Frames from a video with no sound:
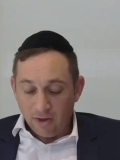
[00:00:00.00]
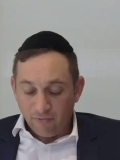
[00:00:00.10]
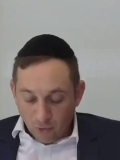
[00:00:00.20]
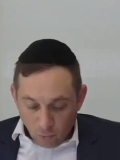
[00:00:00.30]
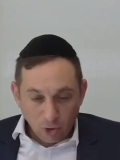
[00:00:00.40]

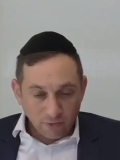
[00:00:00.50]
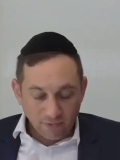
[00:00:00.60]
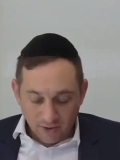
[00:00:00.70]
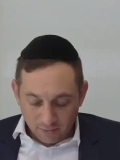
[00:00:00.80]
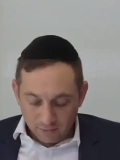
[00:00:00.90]

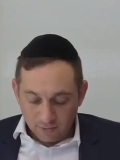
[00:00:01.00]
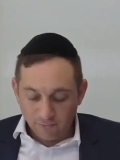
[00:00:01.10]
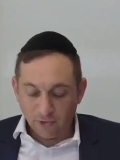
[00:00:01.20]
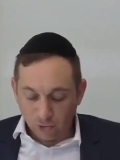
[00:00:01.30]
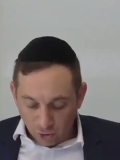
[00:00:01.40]
v'roiva,
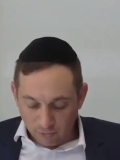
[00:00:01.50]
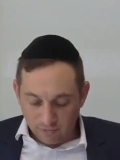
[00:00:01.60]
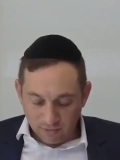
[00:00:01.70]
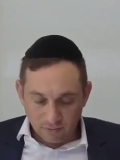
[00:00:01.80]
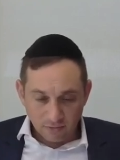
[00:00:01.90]

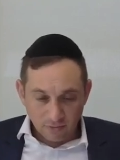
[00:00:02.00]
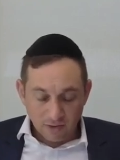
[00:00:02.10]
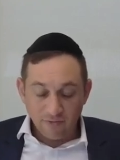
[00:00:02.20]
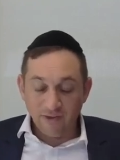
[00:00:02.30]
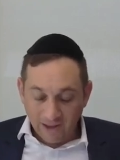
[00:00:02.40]
v'toimin,
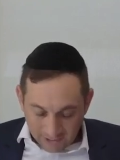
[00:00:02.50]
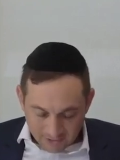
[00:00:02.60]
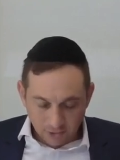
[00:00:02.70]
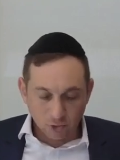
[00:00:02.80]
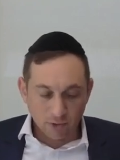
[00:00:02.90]

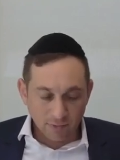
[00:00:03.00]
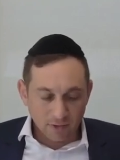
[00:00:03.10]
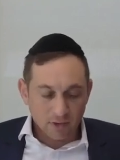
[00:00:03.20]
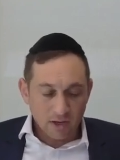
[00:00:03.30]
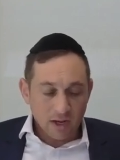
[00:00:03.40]
v'chatzi
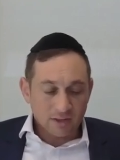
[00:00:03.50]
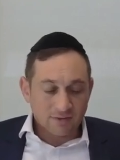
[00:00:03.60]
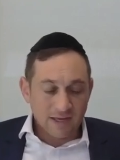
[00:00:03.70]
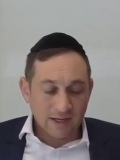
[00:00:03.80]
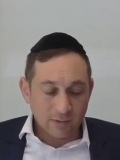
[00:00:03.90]
toimin,
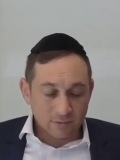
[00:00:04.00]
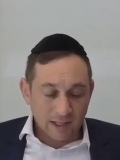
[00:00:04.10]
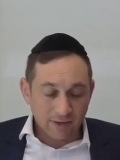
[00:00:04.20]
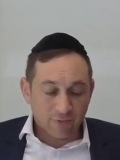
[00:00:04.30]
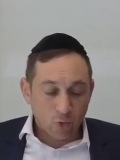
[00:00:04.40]
v'tzayik amud
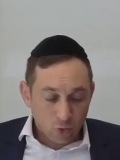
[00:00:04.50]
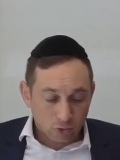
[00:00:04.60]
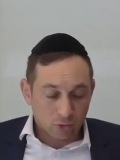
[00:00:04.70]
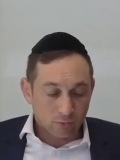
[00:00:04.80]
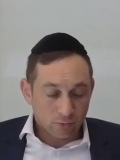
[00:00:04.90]
aleph,
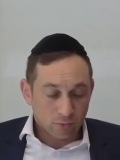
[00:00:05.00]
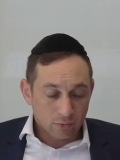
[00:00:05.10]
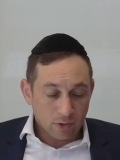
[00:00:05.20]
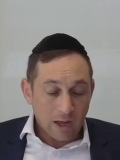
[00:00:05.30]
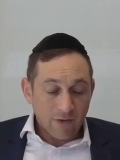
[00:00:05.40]
v'uchlo.
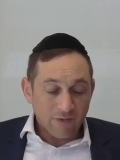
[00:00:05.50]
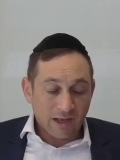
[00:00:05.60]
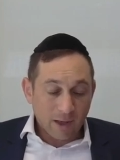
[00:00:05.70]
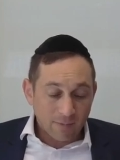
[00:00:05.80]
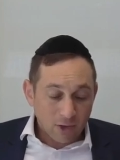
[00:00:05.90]

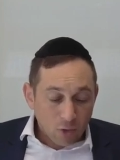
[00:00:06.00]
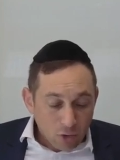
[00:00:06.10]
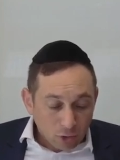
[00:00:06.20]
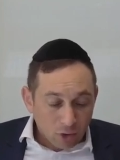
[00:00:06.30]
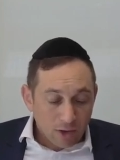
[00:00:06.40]
V'kamei
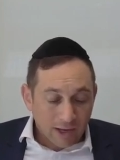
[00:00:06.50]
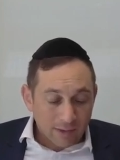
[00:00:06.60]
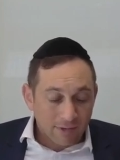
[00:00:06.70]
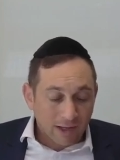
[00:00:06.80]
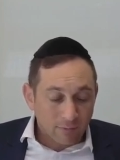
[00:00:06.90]
uchlo,
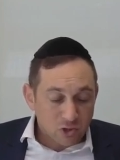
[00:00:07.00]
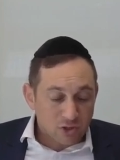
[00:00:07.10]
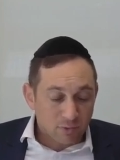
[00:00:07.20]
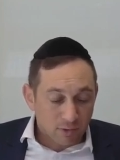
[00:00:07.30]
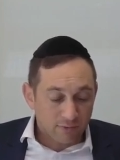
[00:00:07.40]
echad
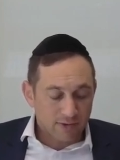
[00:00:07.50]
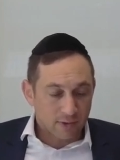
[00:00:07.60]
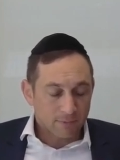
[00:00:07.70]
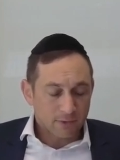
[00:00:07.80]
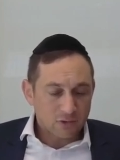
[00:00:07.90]
mechamisha b'reviyah.
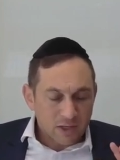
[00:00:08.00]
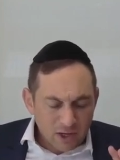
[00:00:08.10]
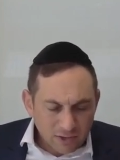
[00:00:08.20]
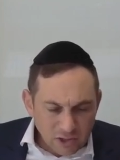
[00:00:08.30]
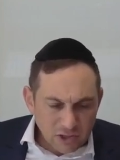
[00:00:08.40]
So
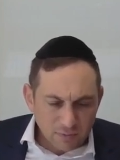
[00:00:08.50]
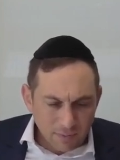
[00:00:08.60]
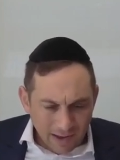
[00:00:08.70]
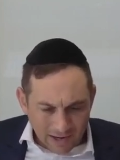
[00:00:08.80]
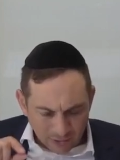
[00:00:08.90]
here let's just be
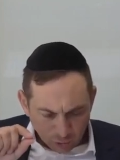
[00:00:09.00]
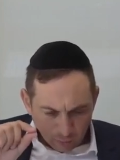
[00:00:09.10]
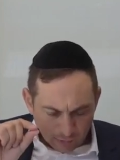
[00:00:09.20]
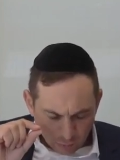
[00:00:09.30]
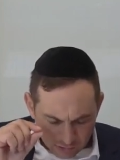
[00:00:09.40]
behind a
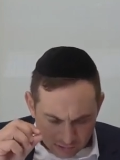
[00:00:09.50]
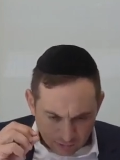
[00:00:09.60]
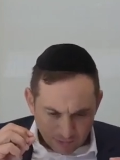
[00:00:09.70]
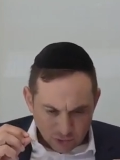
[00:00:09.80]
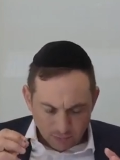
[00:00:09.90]
little bit what's
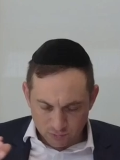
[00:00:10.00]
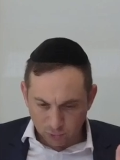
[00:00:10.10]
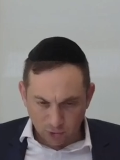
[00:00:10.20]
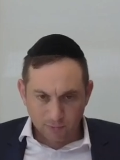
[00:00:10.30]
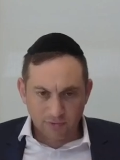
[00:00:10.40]
the measurements. We're
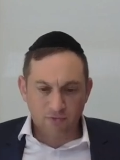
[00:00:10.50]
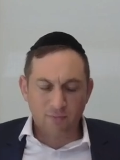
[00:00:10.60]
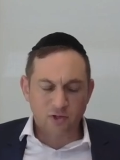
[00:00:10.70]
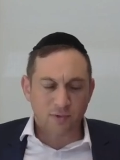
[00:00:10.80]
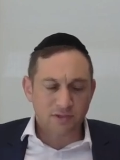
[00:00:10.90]
talking about different
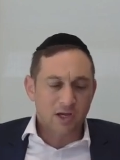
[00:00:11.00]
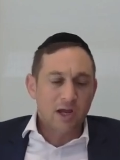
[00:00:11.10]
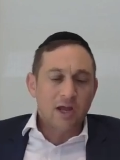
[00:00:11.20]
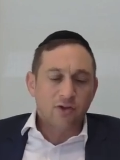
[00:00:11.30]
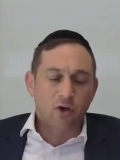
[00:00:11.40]
measurements
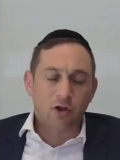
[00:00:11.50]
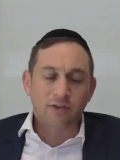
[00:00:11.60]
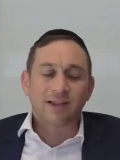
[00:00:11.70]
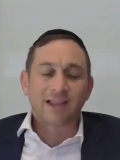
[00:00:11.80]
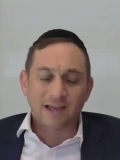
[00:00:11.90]
called
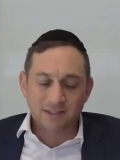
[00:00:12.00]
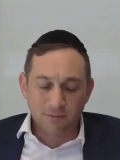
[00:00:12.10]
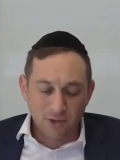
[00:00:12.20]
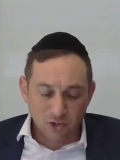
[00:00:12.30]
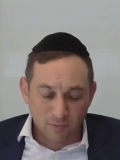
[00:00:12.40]
the classic
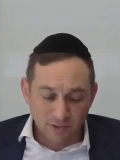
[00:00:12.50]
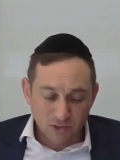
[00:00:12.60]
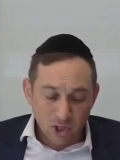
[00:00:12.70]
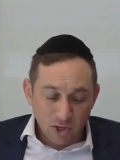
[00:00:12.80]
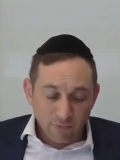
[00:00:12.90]

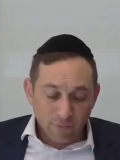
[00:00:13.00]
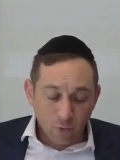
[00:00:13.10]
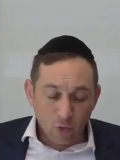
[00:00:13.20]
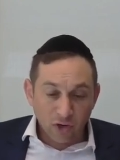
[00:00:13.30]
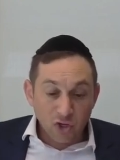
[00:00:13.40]
measurements
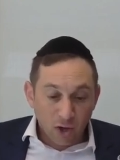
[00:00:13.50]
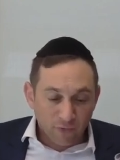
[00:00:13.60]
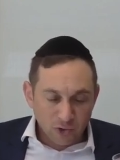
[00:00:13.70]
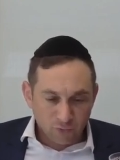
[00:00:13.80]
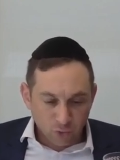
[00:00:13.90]
for
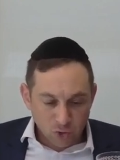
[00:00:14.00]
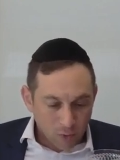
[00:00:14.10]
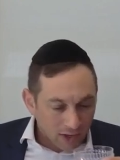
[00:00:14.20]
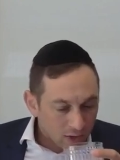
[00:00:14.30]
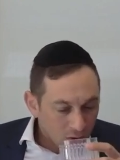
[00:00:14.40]
Yovish for
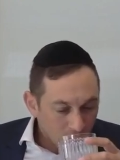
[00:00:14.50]
dry.